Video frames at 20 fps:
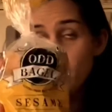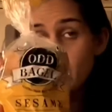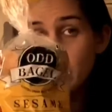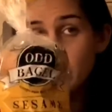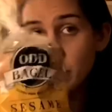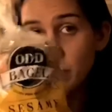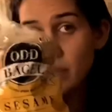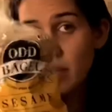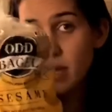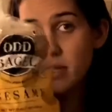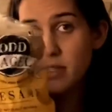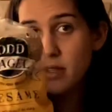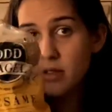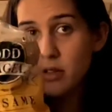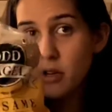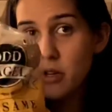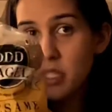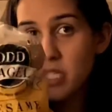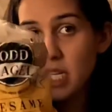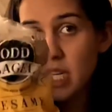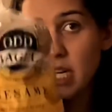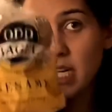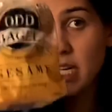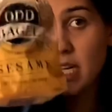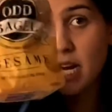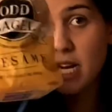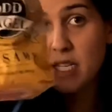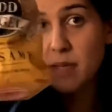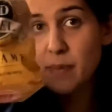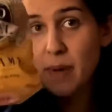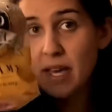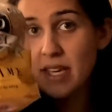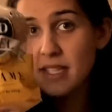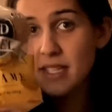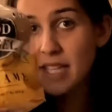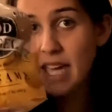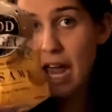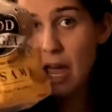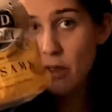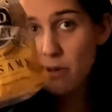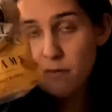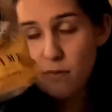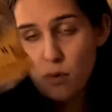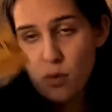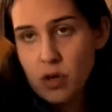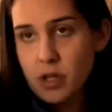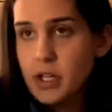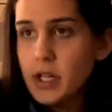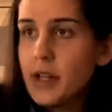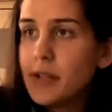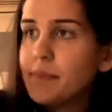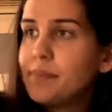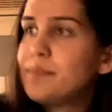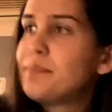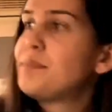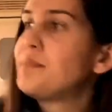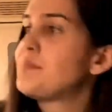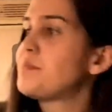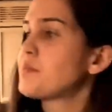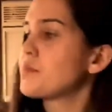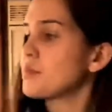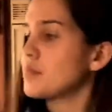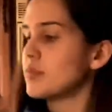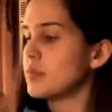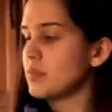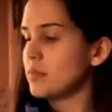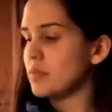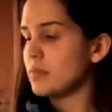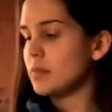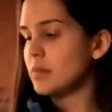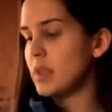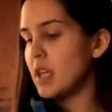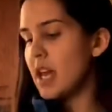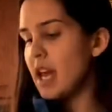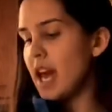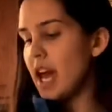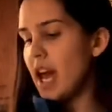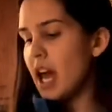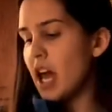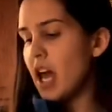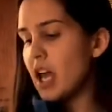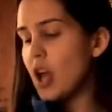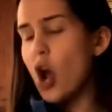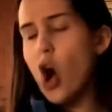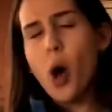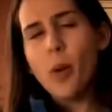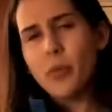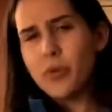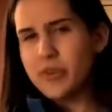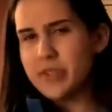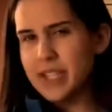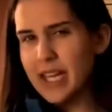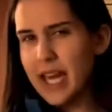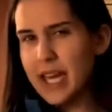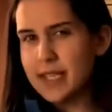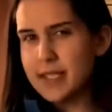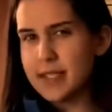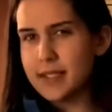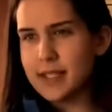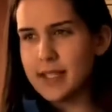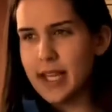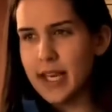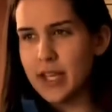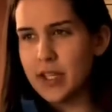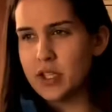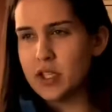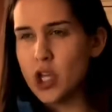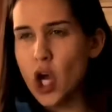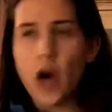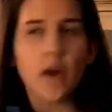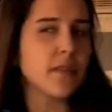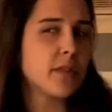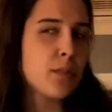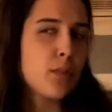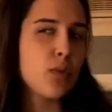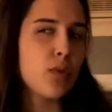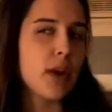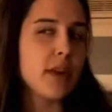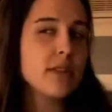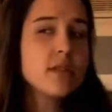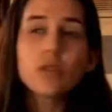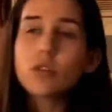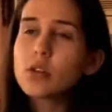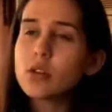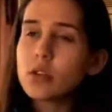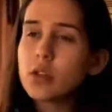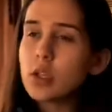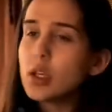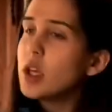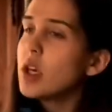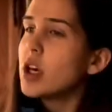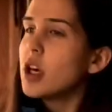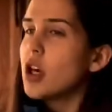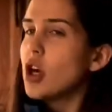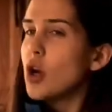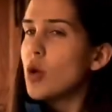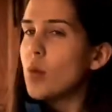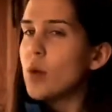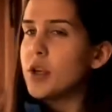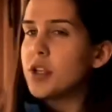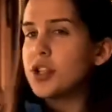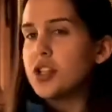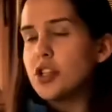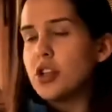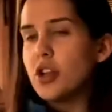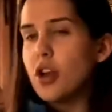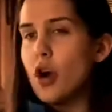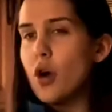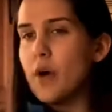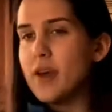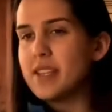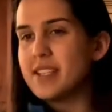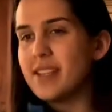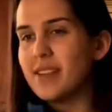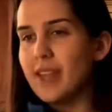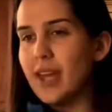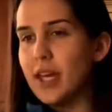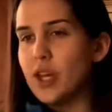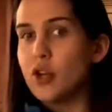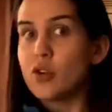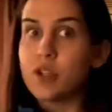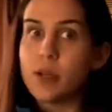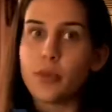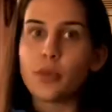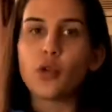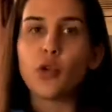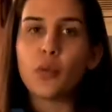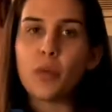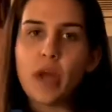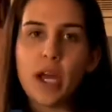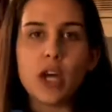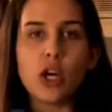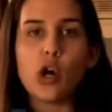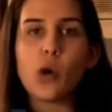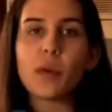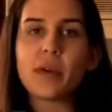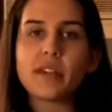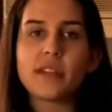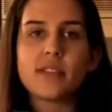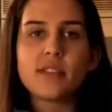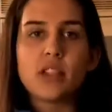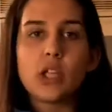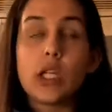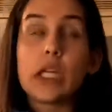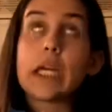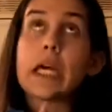in 2013 and is based in California. It almost tastes like a soft pretzel, which, you know, isn't like your typical bagel, but it's still